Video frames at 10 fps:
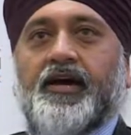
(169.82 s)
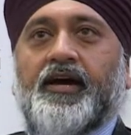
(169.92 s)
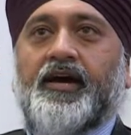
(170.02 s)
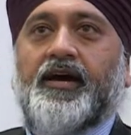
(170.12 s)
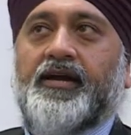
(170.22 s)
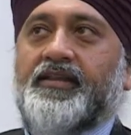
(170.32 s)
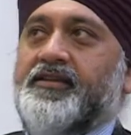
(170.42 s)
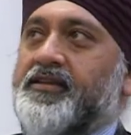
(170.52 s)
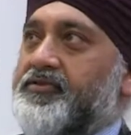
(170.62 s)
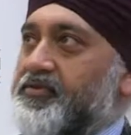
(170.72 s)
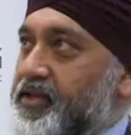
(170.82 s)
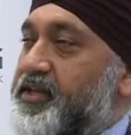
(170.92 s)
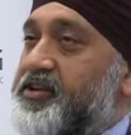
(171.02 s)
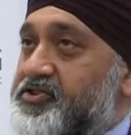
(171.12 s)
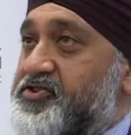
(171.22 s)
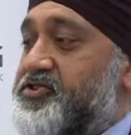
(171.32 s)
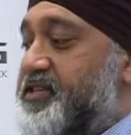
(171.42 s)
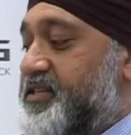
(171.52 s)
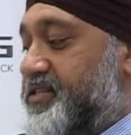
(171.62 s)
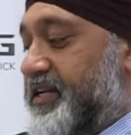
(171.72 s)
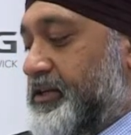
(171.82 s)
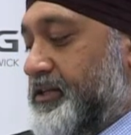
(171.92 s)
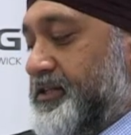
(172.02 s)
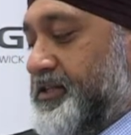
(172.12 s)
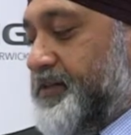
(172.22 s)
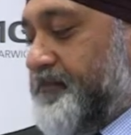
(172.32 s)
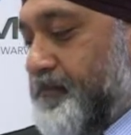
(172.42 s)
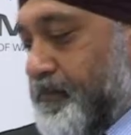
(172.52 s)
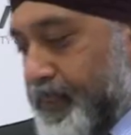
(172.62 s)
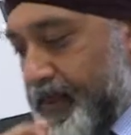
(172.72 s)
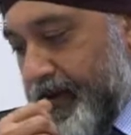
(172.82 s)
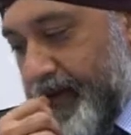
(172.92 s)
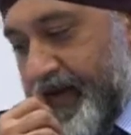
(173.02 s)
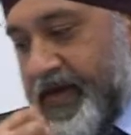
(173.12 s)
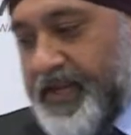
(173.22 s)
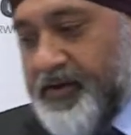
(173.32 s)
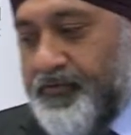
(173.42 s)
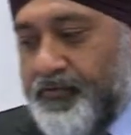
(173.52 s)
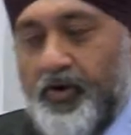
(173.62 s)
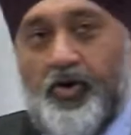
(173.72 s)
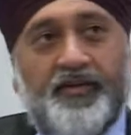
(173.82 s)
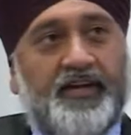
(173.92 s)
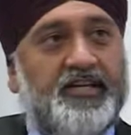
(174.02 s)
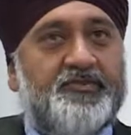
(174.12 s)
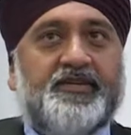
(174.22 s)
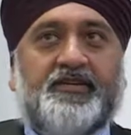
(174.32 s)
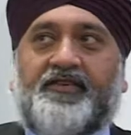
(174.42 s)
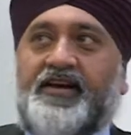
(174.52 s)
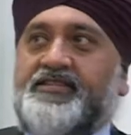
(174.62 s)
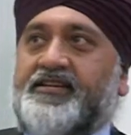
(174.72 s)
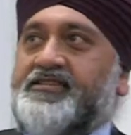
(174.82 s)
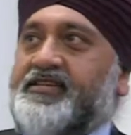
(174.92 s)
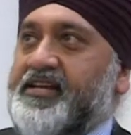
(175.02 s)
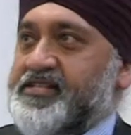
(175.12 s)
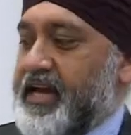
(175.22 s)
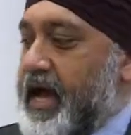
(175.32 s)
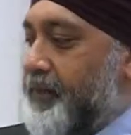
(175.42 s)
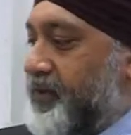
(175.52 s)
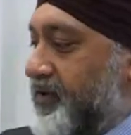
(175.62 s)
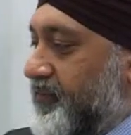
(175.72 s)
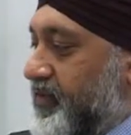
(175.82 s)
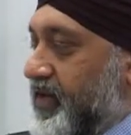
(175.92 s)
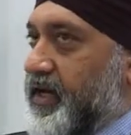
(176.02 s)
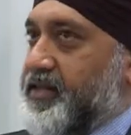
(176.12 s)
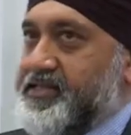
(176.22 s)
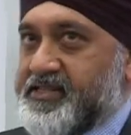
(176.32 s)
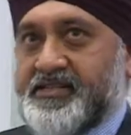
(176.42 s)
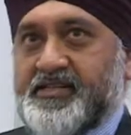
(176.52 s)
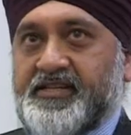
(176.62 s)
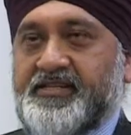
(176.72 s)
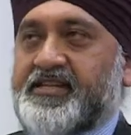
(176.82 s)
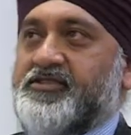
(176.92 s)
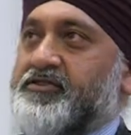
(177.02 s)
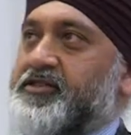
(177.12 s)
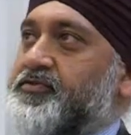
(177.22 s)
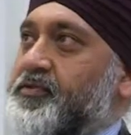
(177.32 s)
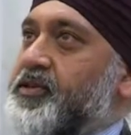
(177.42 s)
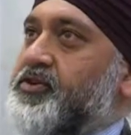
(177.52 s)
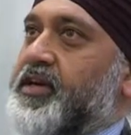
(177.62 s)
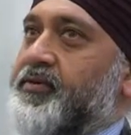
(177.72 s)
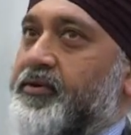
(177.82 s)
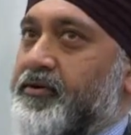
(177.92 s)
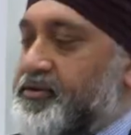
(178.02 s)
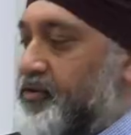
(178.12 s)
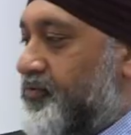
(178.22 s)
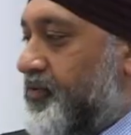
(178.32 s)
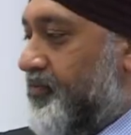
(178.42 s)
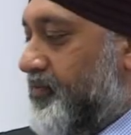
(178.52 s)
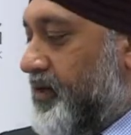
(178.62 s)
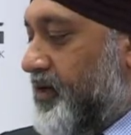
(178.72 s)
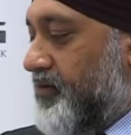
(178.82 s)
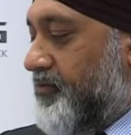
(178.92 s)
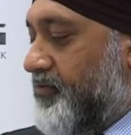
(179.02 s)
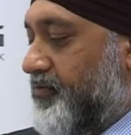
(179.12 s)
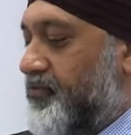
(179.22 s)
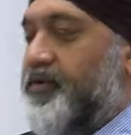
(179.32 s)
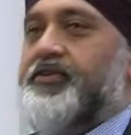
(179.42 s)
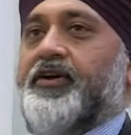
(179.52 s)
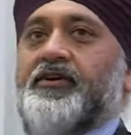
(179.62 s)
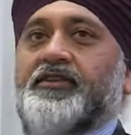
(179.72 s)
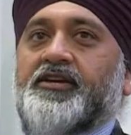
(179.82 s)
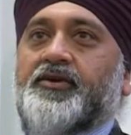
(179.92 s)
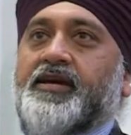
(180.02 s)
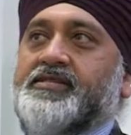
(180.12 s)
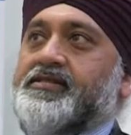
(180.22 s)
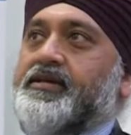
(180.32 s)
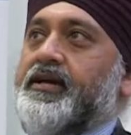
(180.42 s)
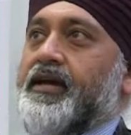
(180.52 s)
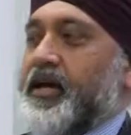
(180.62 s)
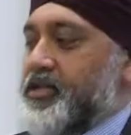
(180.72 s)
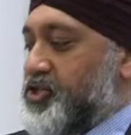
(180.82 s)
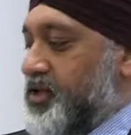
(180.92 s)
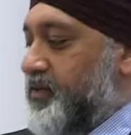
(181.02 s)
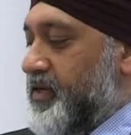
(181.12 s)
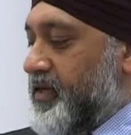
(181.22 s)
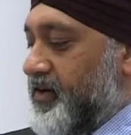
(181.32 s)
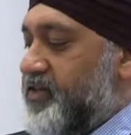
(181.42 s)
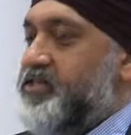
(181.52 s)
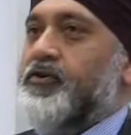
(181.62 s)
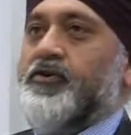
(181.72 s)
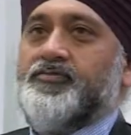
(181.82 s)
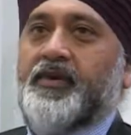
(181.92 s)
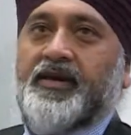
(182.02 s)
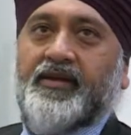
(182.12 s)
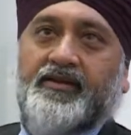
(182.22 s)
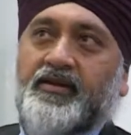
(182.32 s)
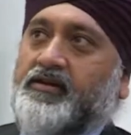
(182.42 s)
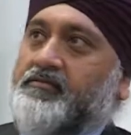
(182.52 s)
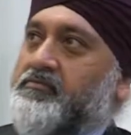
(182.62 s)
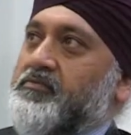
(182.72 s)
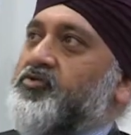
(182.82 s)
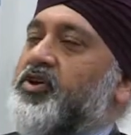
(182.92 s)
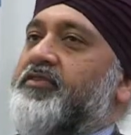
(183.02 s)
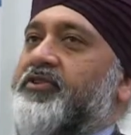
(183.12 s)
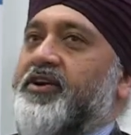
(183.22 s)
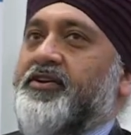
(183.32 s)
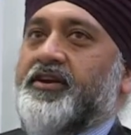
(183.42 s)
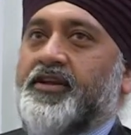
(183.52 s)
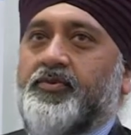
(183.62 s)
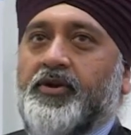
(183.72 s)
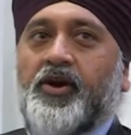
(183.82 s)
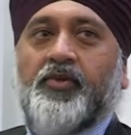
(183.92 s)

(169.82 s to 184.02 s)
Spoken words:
in introducing this technology. Over 90% of accidents actually happen, these are statistics not just from the UK but also from further out in the US and Germany, are actually caused by driver error. You know, we are